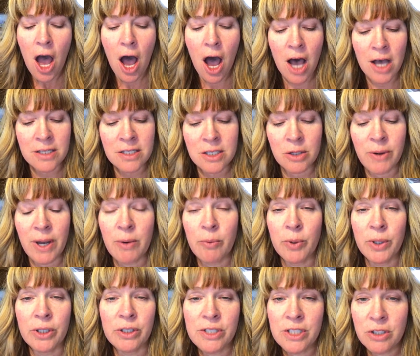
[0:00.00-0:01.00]
Also, I
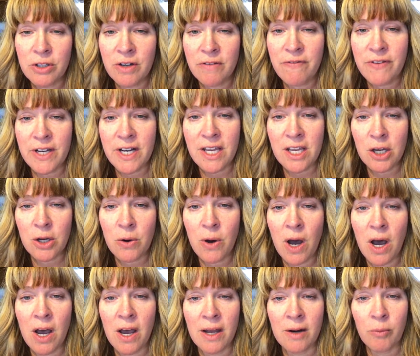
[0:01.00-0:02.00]
will do a video
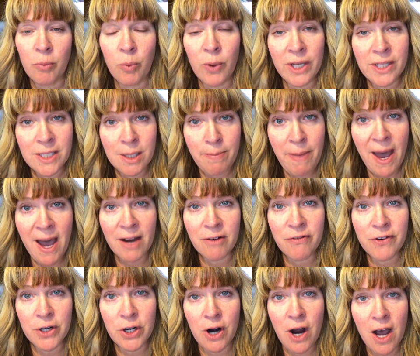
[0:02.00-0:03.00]
on what to pack
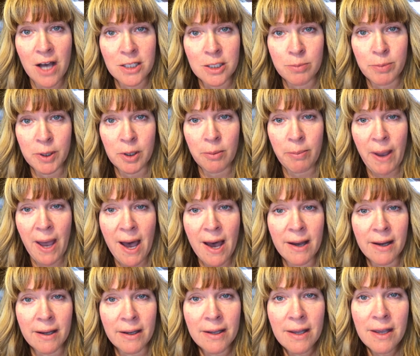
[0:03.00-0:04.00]
for your hospital
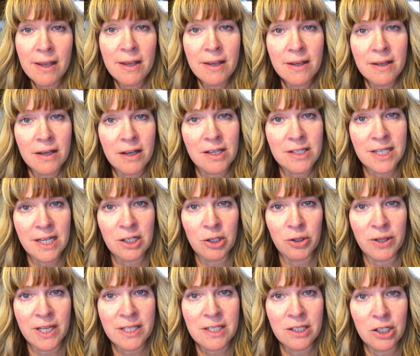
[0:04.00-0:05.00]
bag because I
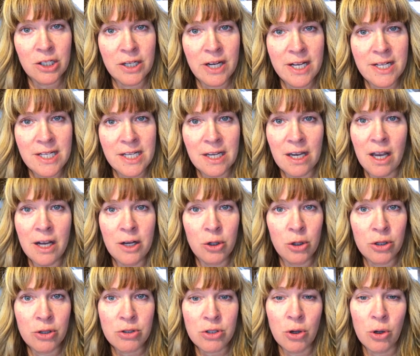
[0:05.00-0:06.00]
know that's a good idea. I
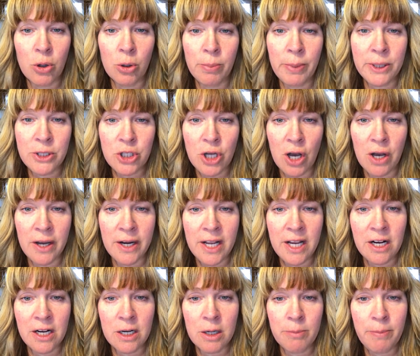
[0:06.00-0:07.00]
know there's a whole bunch on
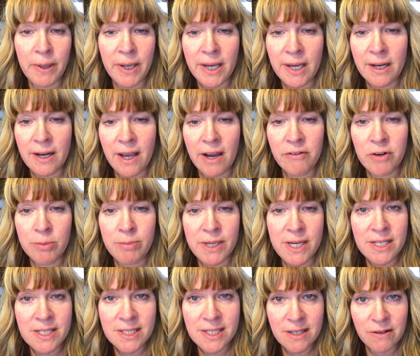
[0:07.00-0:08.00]
here, but
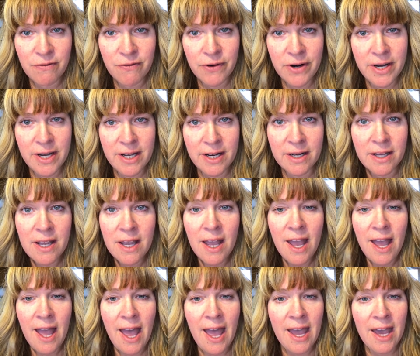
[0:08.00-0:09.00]
everybody's different.
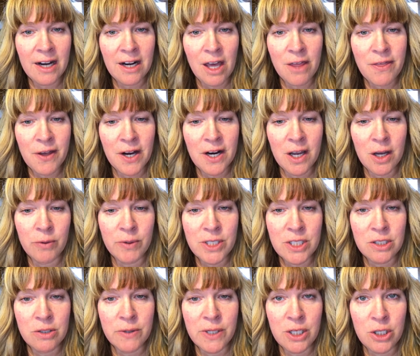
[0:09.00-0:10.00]
And I thought I would
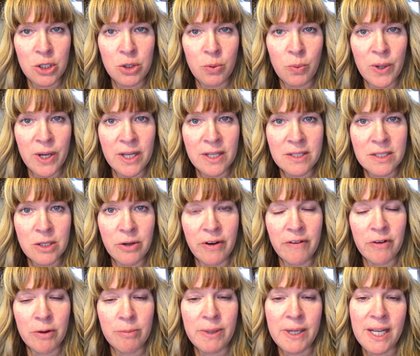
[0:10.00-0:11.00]
do a new one so
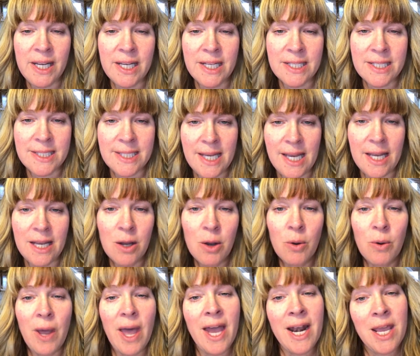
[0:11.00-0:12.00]
everybody could see.
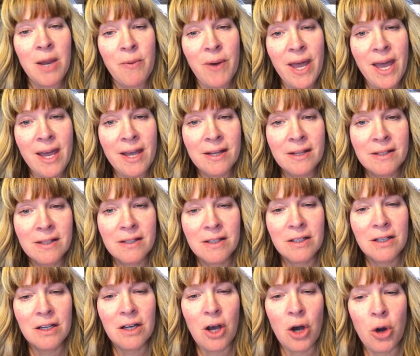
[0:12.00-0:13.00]
Anyway,
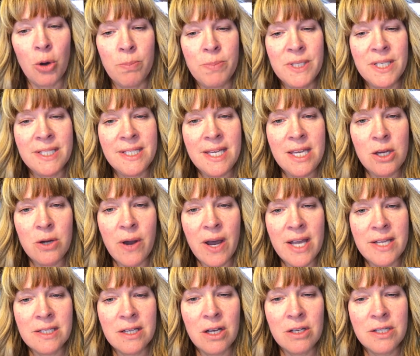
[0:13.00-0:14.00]
hope to see you
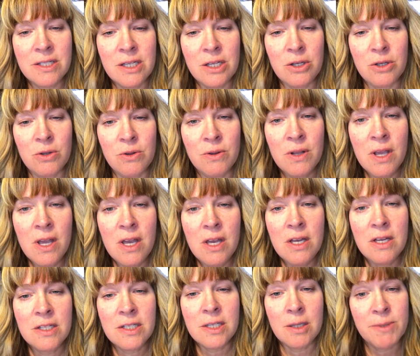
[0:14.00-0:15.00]
guys all soon.
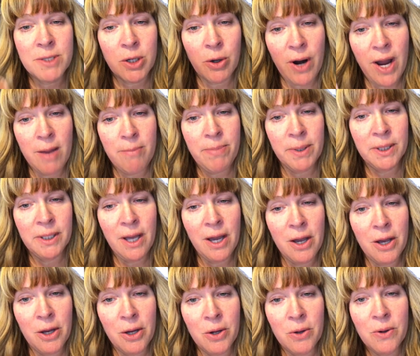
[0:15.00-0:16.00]
Subscribe
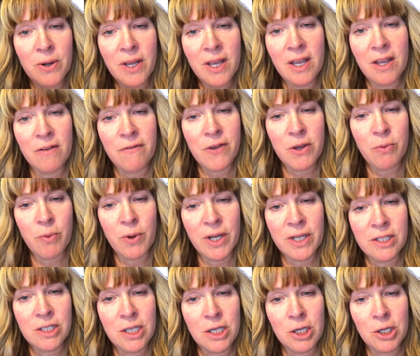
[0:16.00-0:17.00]
below if you
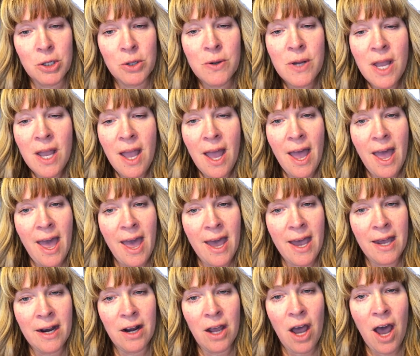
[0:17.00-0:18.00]
want to,
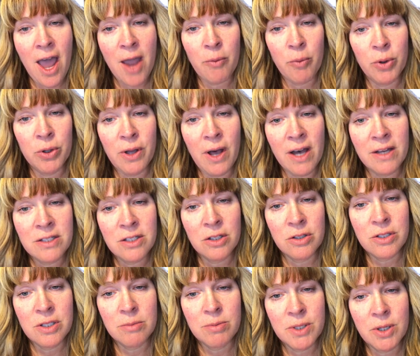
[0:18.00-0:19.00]
and I will
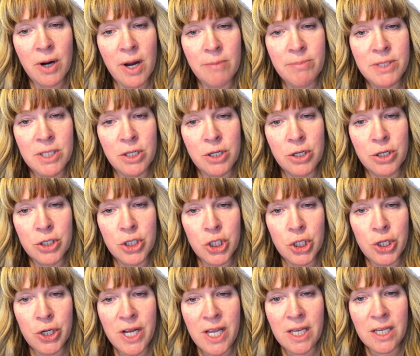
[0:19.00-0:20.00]
also subscribe to your
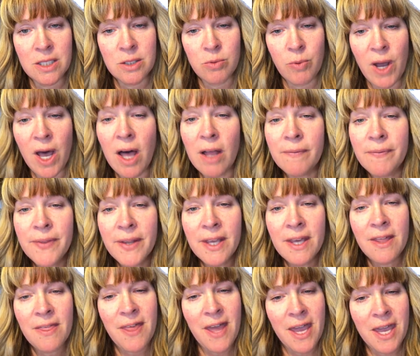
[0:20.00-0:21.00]
journey as well.
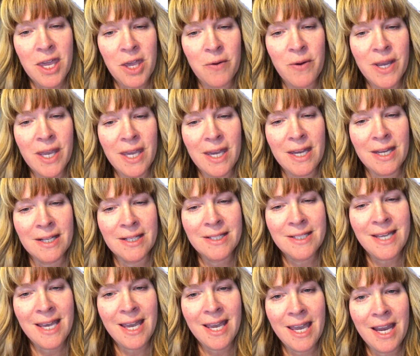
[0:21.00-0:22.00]
Thank you again.
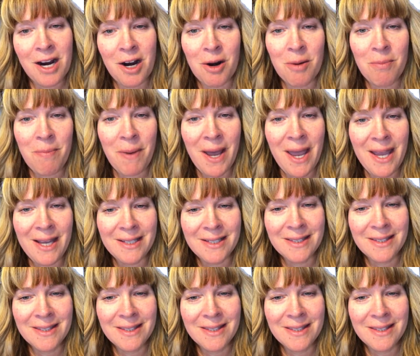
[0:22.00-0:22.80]
Take care. Bye.